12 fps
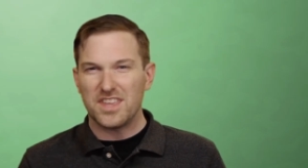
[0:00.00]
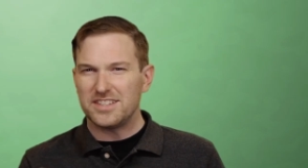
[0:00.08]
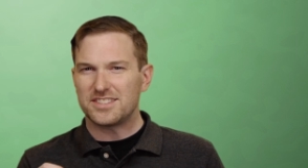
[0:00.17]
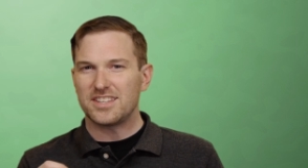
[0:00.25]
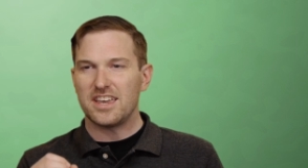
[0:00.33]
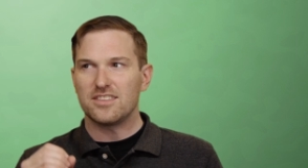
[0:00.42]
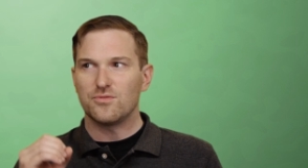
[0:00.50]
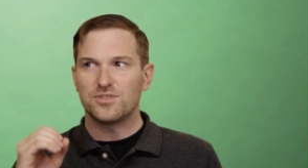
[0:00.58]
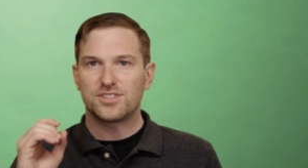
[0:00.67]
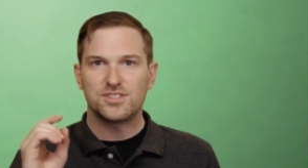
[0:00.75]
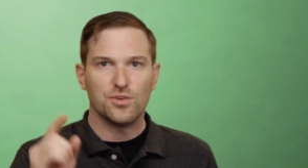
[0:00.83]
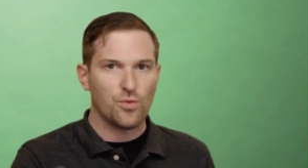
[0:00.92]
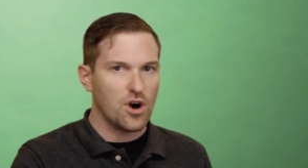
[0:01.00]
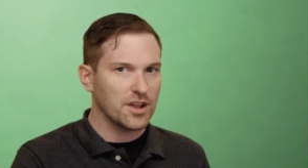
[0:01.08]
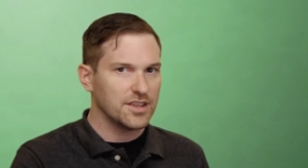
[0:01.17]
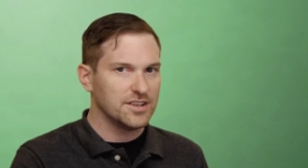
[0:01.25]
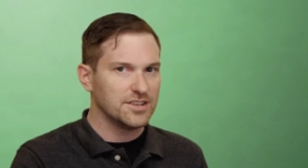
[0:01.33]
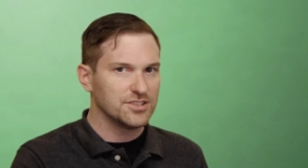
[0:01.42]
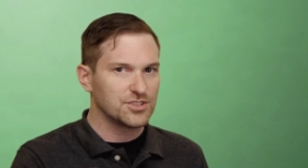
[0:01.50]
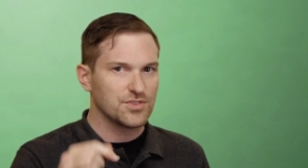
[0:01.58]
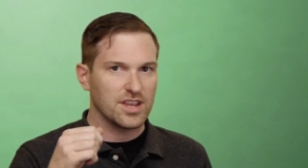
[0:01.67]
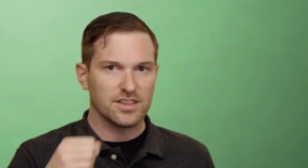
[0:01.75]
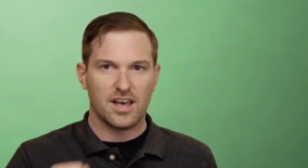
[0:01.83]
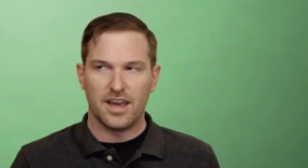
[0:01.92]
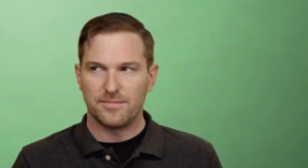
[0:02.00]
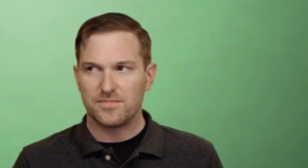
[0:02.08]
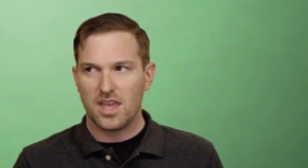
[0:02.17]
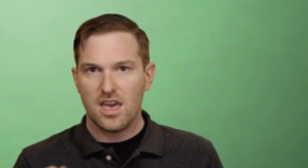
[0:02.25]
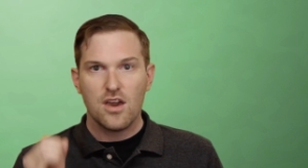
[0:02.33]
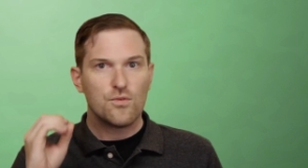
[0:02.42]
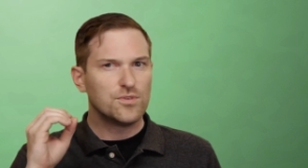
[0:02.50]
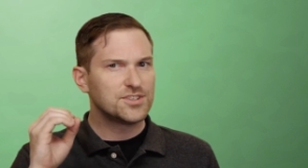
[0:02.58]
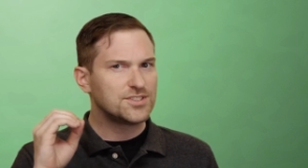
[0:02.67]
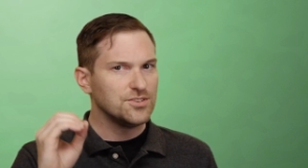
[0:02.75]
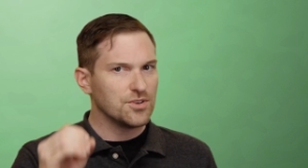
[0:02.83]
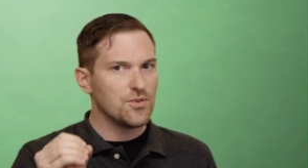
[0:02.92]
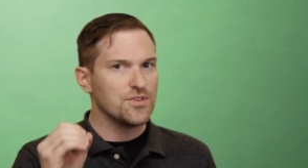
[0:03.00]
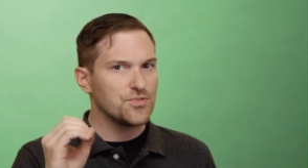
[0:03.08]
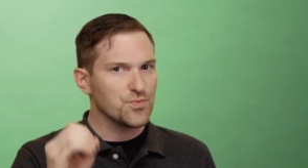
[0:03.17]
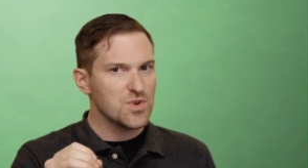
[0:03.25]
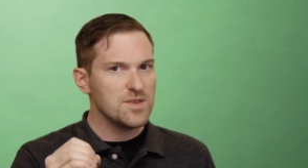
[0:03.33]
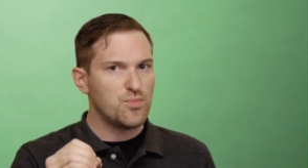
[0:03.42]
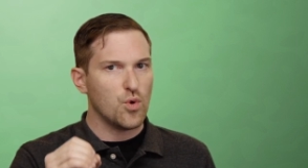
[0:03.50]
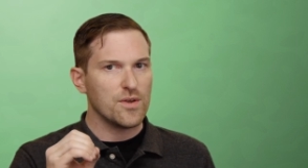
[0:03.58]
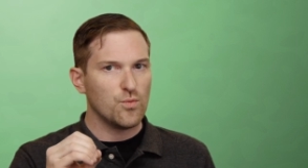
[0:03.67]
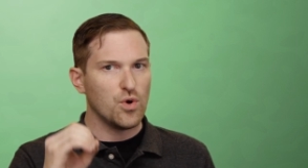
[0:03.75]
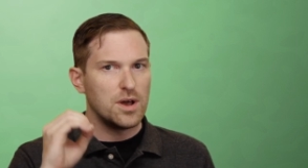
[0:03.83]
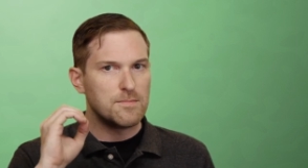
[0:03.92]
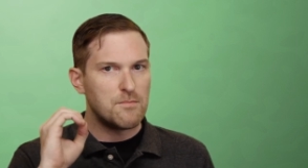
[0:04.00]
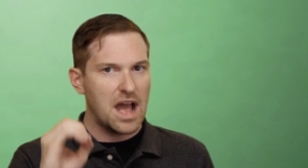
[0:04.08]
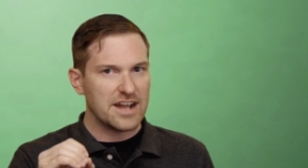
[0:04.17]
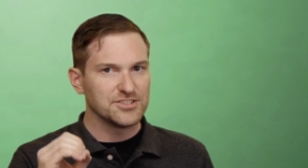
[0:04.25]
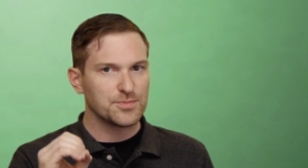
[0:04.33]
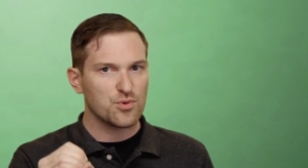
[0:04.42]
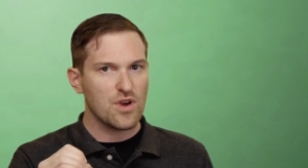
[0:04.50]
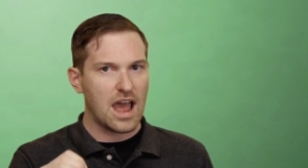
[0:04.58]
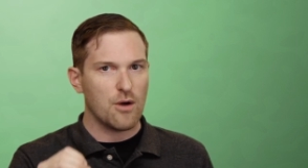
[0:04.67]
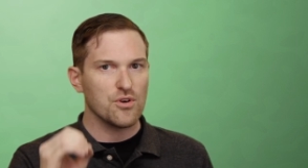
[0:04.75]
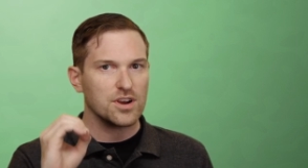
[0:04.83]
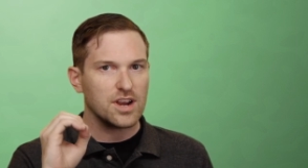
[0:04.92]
Let's say that we're still walking in a straight line. We're still going 3.1 miles per hour